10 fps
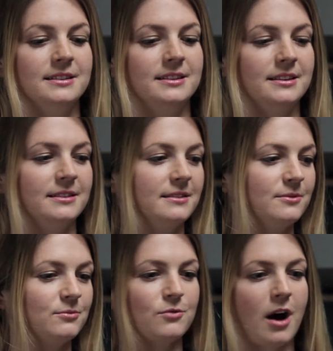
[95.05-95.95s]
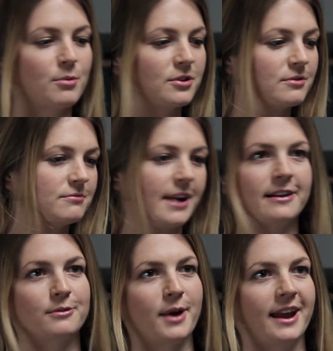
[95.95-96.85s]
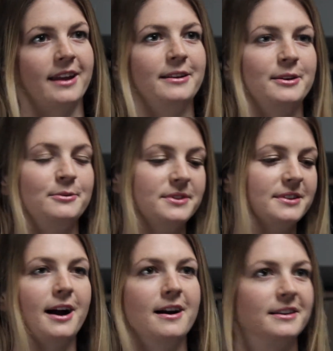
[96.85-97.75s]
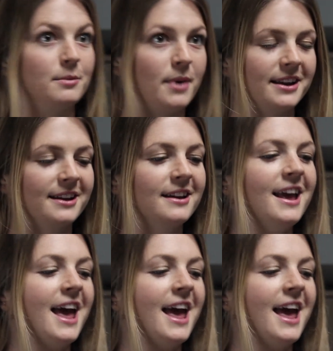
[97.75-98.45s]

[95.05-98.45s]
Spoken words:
the robber ran away, with the gun and the money.